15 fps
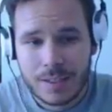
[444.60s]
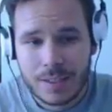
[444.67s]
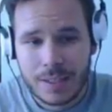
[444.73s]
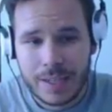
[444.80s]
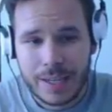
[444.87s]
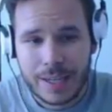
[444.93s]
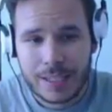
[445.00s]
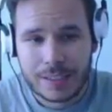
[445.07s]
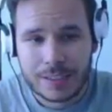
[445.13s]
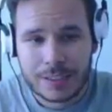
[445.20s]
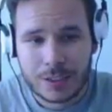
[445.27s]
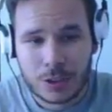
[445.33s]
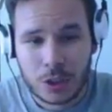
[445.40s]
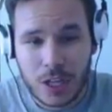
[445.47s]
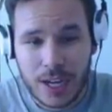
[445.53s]
and
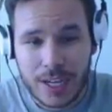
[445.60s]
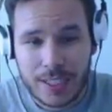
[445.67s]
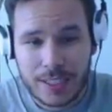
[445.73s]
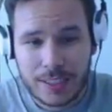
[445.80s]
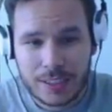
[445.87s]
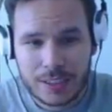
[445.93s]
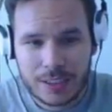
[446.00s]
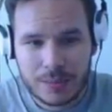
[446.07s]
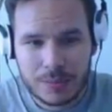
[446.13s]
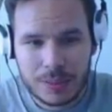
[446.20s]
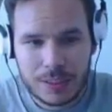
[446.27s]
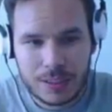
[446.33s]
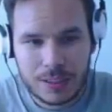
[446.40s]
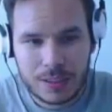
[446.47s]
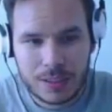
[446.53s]
try the gym
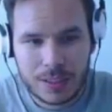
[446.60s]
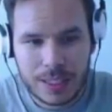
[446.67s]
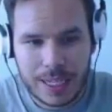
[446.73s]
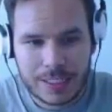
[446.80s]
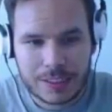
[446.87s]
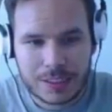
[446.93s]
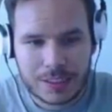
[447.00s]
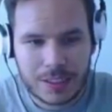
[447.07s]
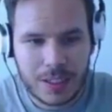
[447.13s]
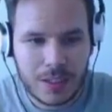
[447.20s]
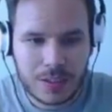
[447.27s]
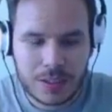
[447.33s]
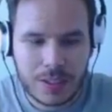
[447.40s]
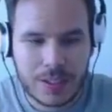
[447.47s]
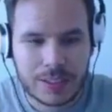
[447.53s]
leader. Actually, oh
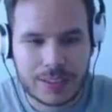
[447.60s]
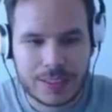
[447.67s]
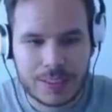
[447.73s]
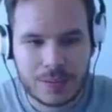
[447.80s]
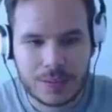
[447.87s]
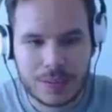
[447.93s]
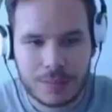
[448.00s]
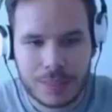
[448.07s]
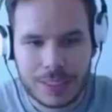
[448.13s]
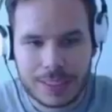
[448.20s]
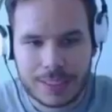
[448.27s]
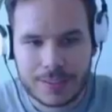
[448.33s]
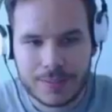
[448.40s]
no, I said I want a Mankey.